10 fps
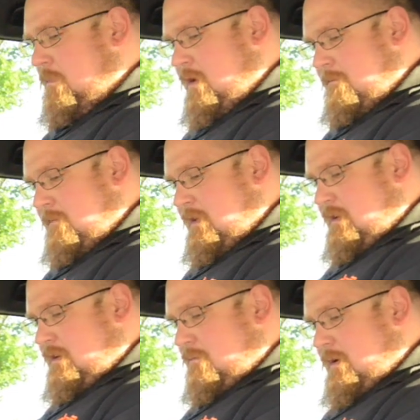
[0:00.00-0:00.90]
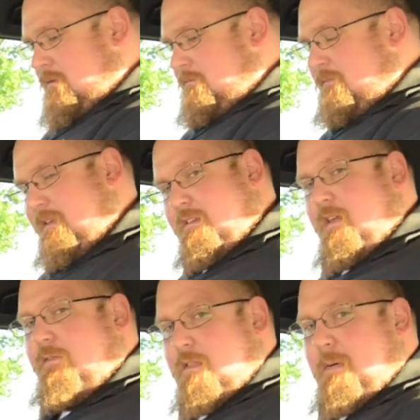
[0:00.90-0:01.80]
But well, that's
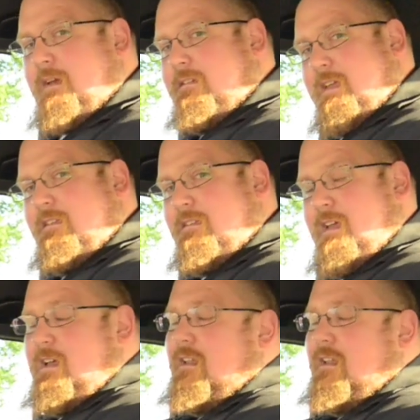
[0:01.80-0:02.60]
enough of the back seats.